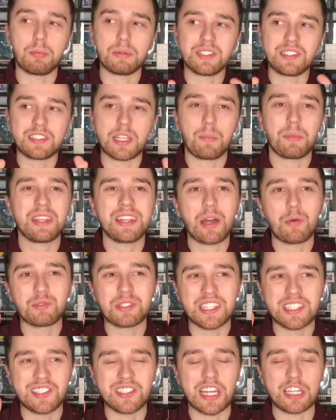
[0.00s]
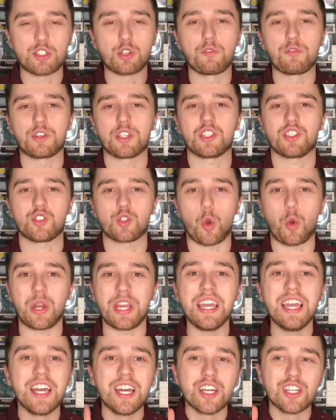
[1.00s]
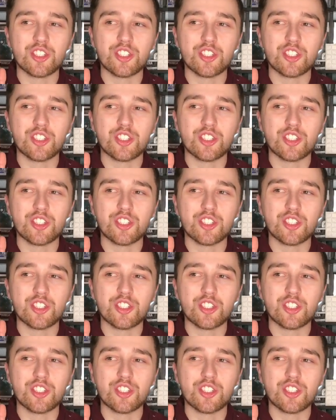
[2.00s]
but something that was essential for the story.